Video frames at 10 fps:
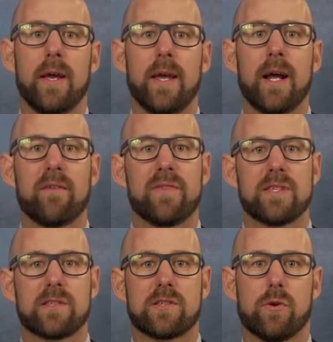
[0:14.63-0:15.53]
In our
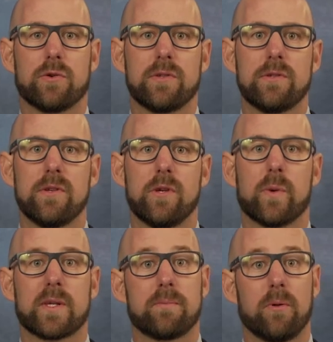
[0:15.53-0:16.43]
physics courses, you'll
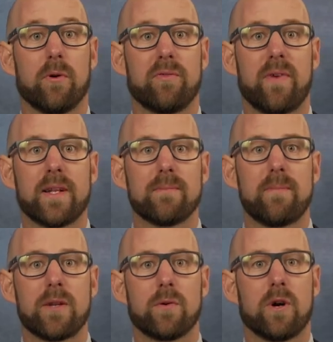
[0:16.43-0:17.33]
explore
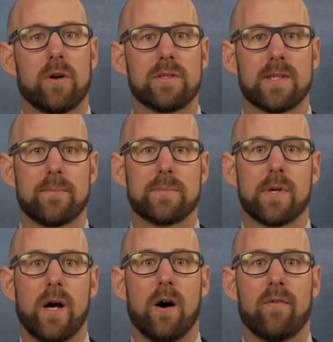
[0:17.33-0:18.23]
fundamental concepts
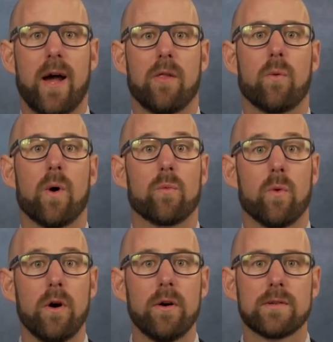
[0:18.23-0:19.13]
of how the world
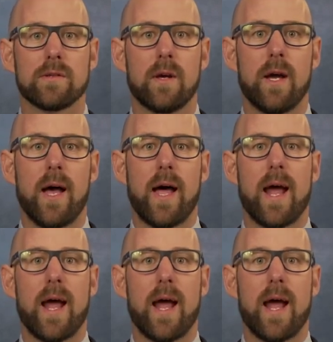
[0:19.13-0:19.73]
works and